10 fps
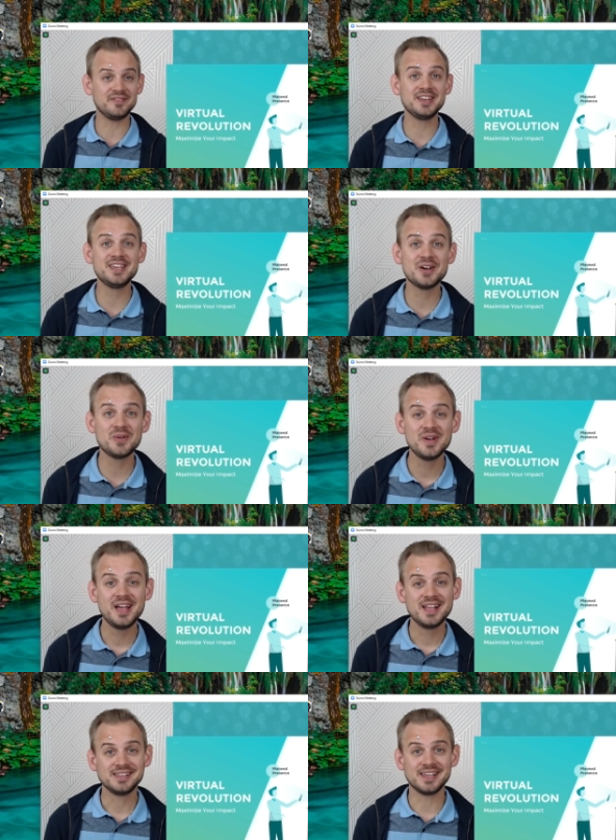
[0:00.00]
my video
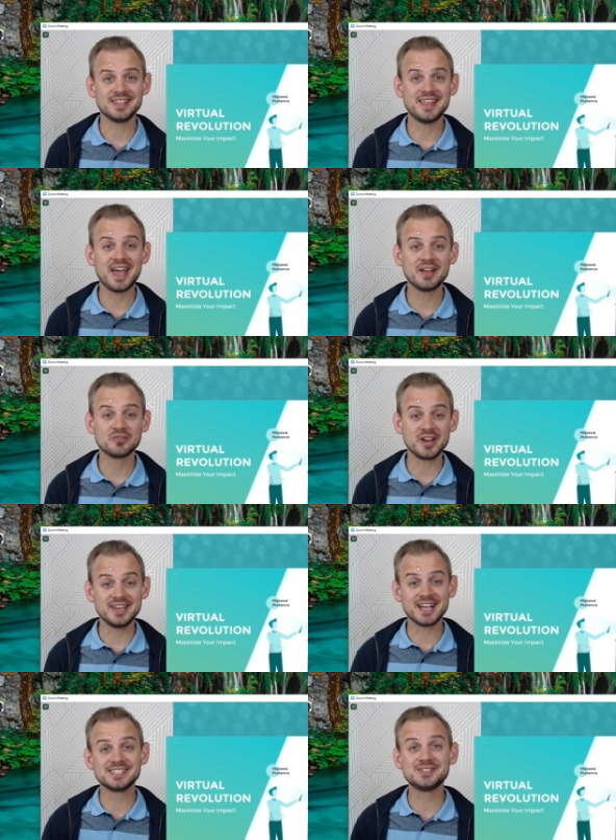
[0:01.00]
like that.
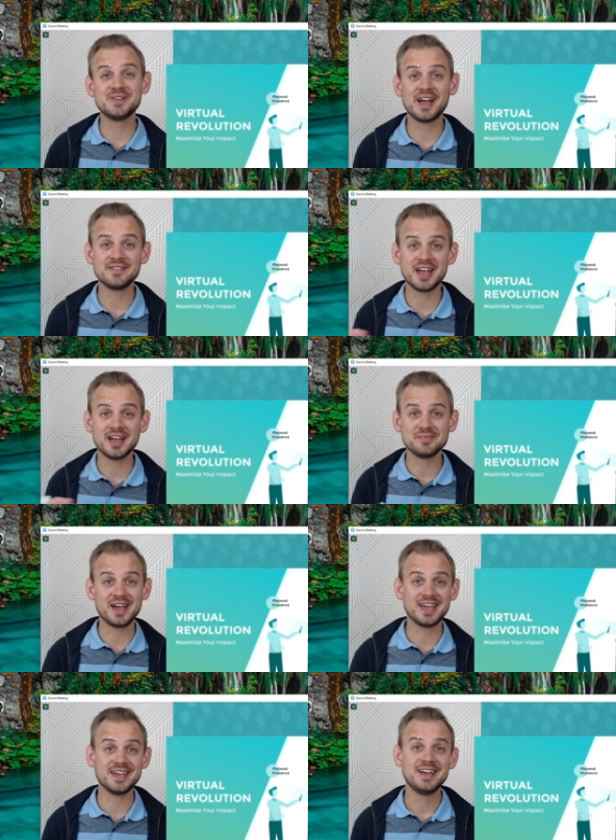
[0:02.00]
Right next to it, I've got
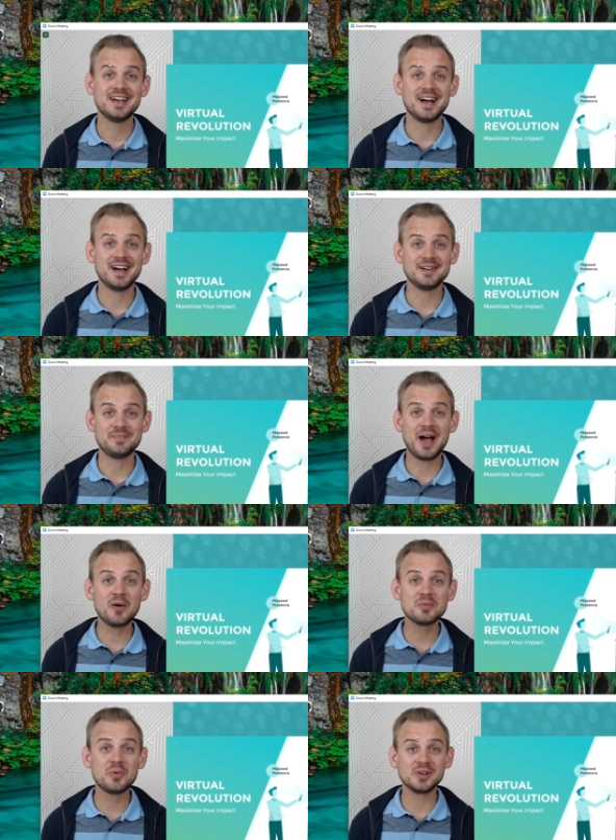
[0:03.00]
my uh,
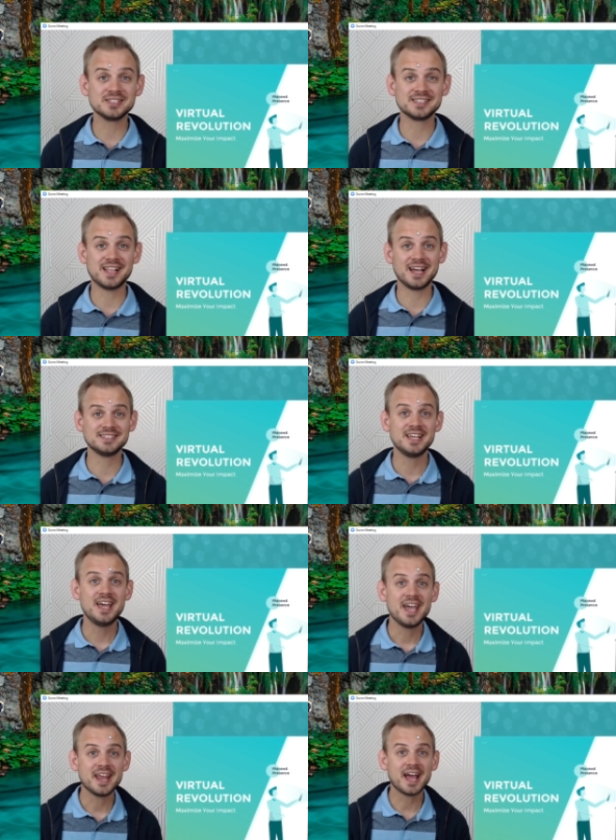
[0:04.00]
PowerPoint slides,
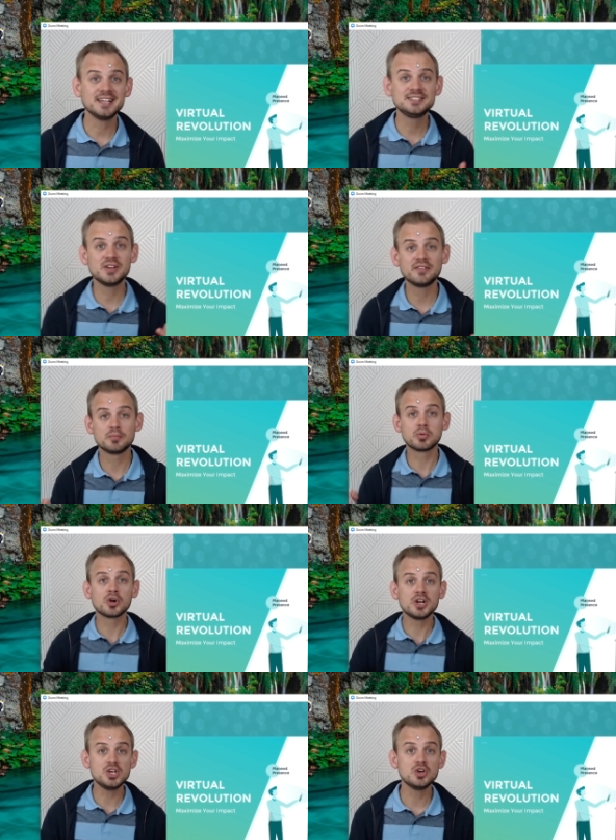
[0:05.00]
and I still have a
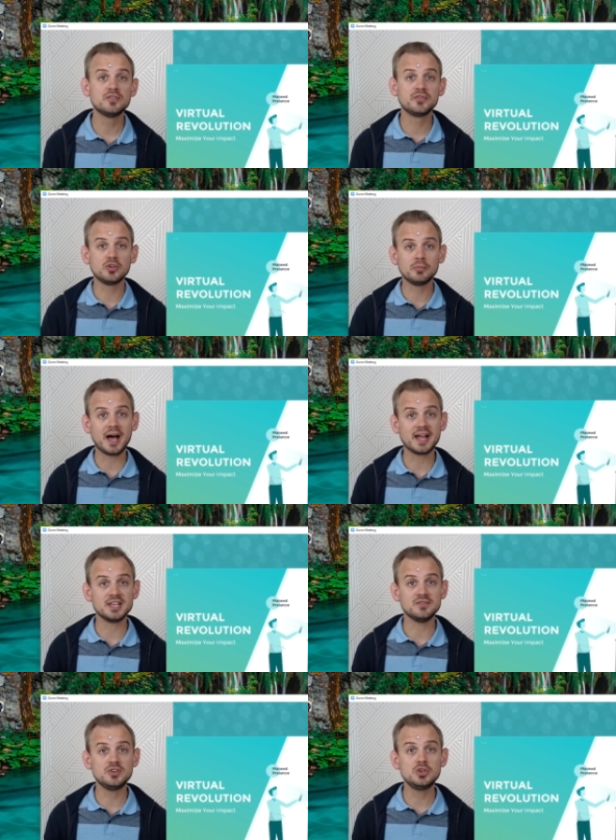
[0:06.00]
pretty good full
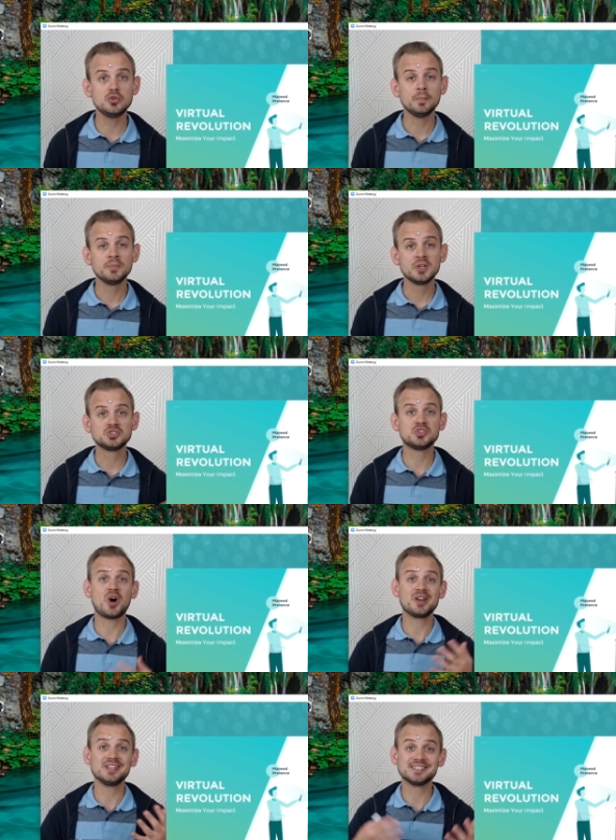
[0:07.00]
body view so
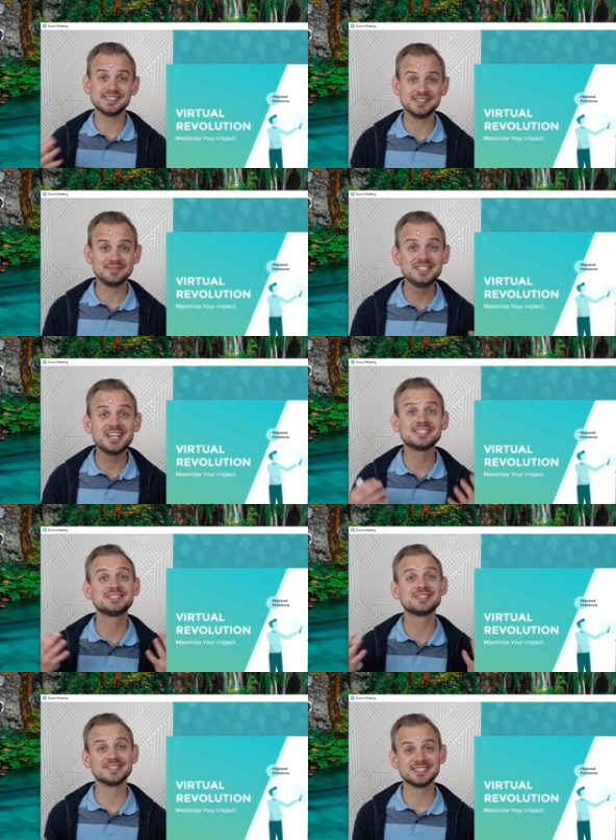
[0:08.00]
the audience can see me
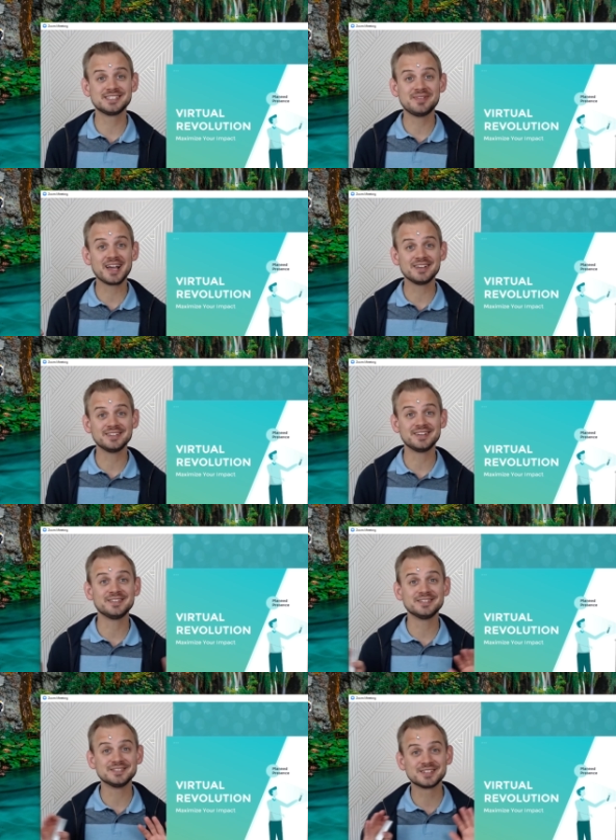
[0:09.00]
gesture and smile and
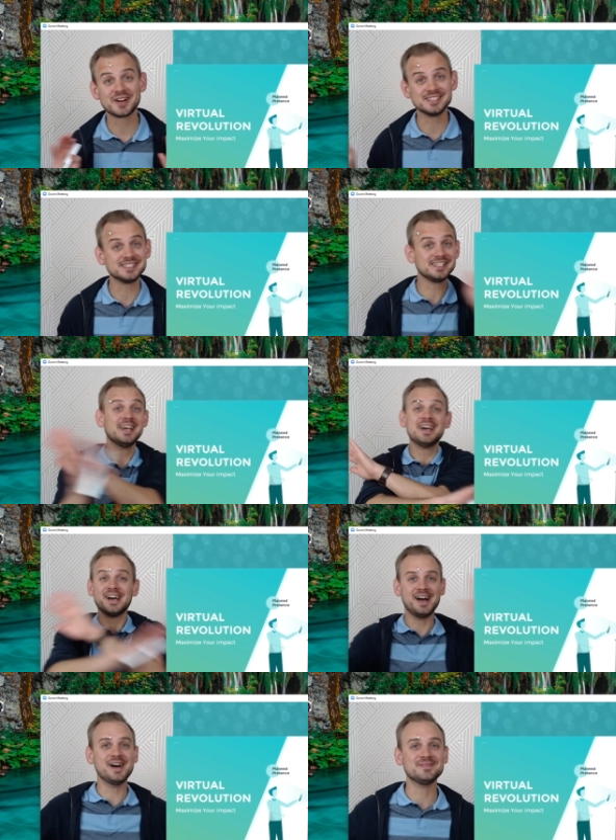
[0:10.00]
all those crazy
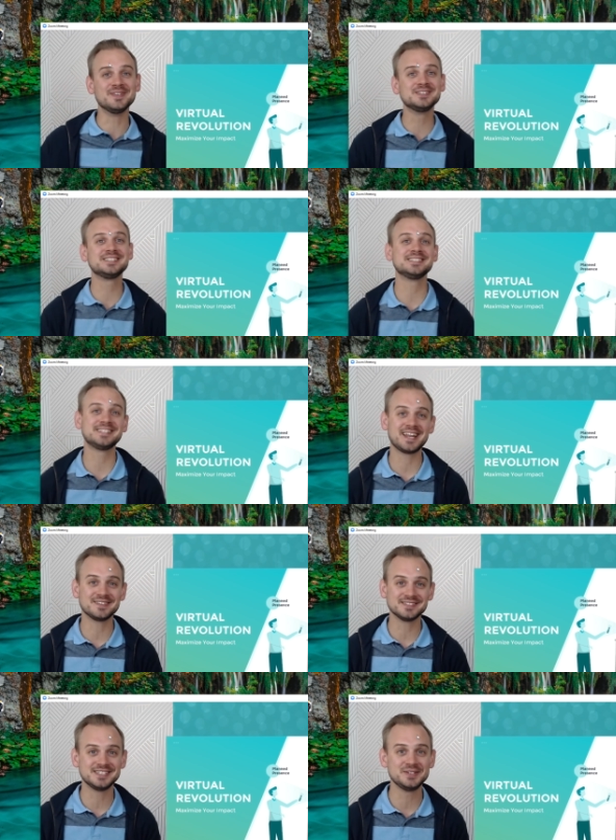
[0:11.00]
uh, emotions that
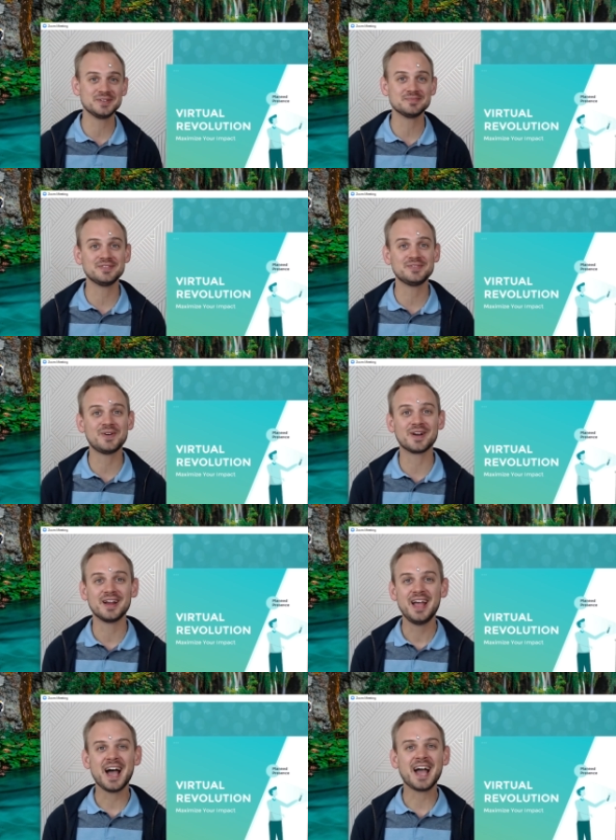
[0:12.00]
I was doing
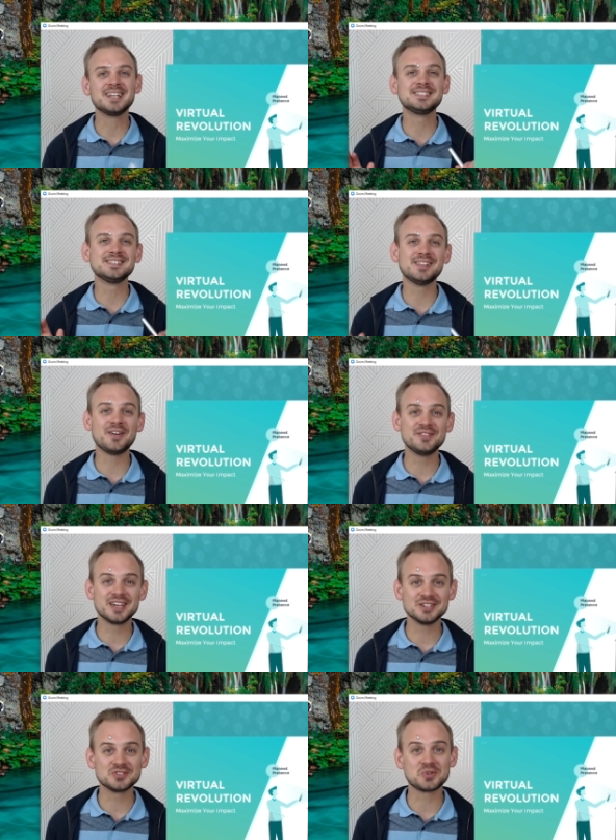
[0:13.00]
before. I just love
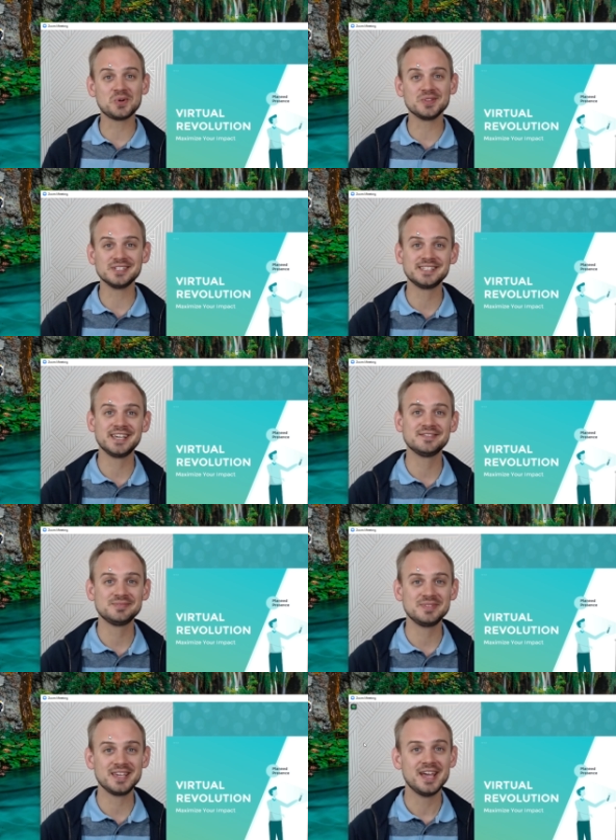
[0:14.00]
the control this
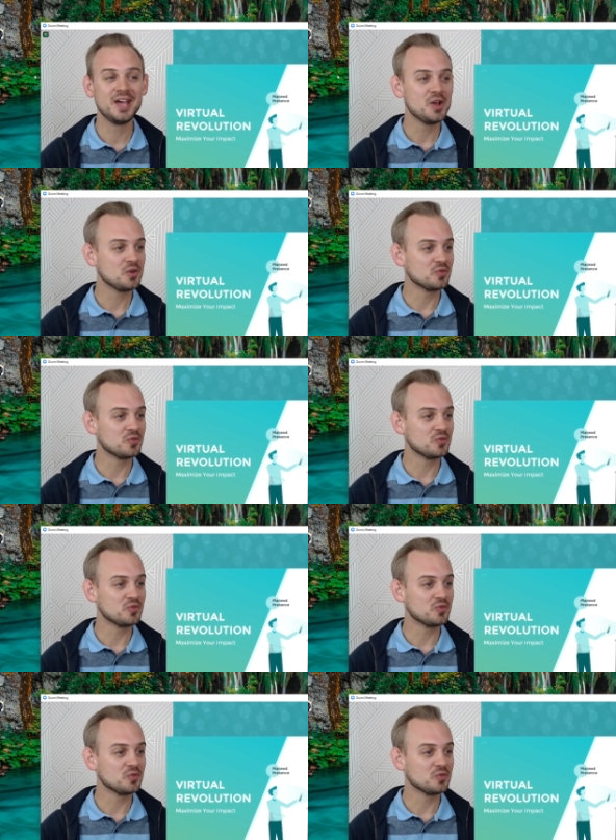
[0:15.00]
gives me.